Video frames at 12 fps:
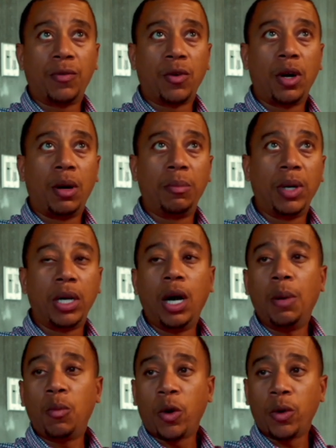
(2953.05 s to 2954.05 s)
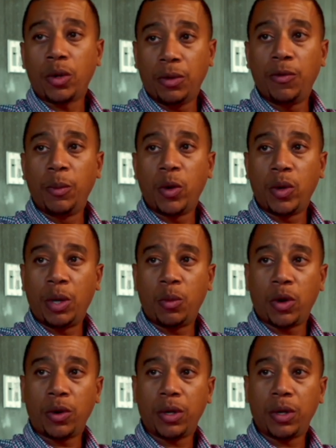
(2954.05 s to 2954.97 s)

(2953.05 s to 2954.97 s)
from, but Upwork, you're familiar with Upwork?